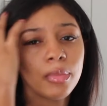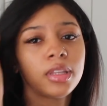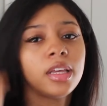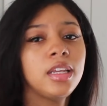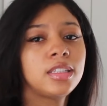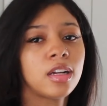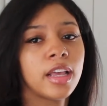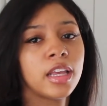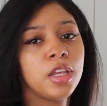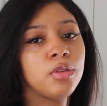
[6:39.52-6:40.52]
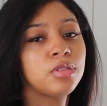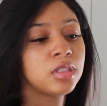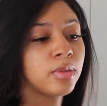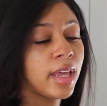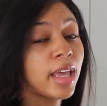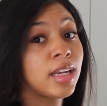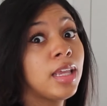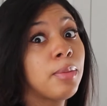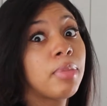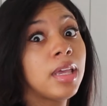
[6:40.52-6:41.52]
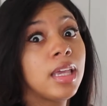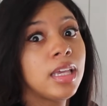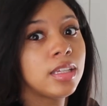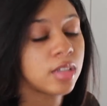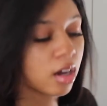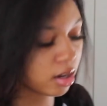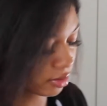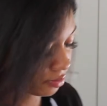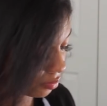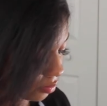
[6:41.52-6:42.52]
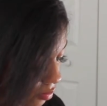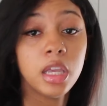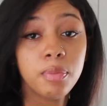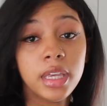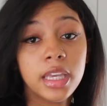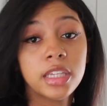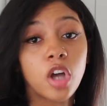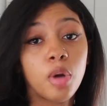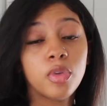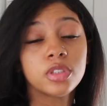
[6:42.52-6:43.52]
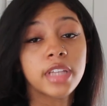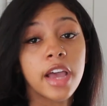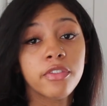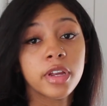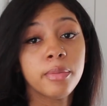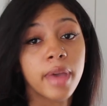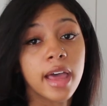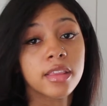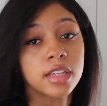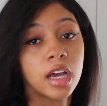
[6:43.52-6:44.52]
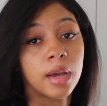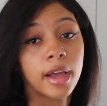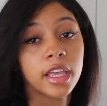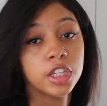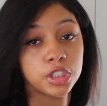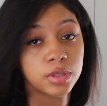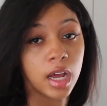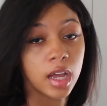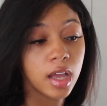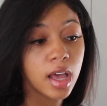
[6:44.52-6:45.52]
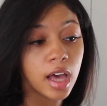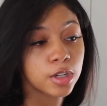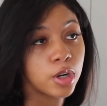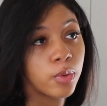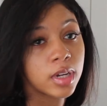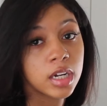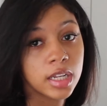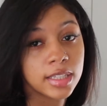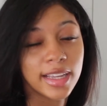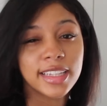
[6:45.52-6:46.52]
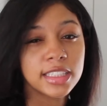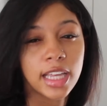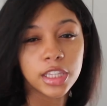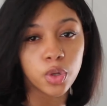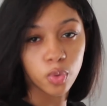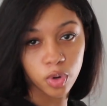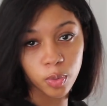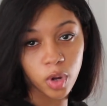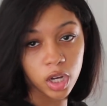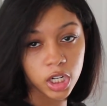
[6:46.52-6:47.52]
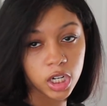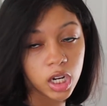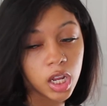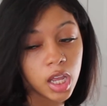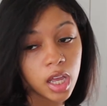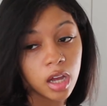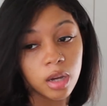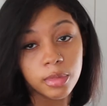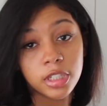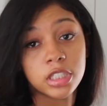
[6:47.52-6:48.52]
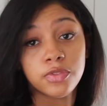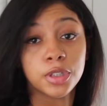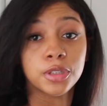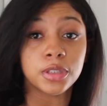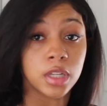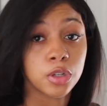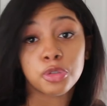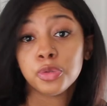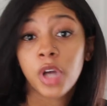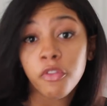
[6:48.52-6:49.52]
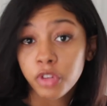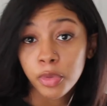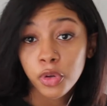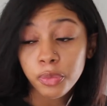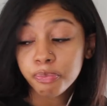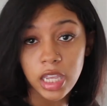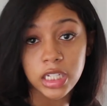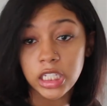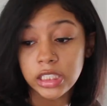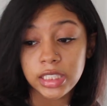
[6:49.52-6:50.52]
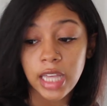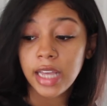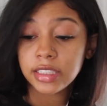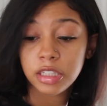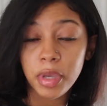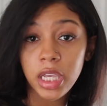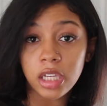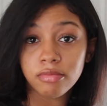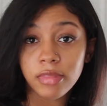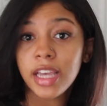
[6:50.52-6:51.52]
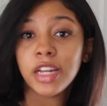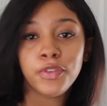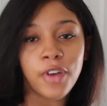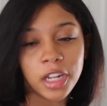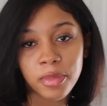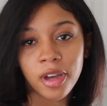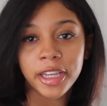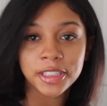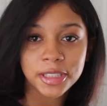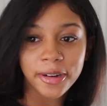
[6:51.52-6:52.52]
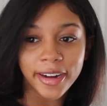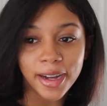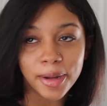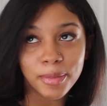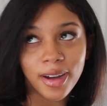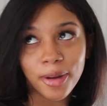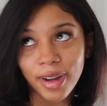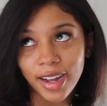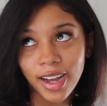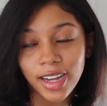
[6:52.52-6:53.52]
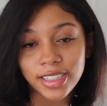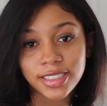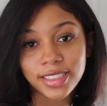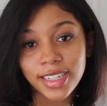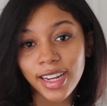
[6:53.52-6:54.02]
but then he started getting used to it and he pees, y'all. He pees almost every bath time. I kid you not. I don't know what it is. I guess it's like the warm water um, he just feels a little too comfortable. He just decides to pee. And if you follow me on Instagram, oh my gosh,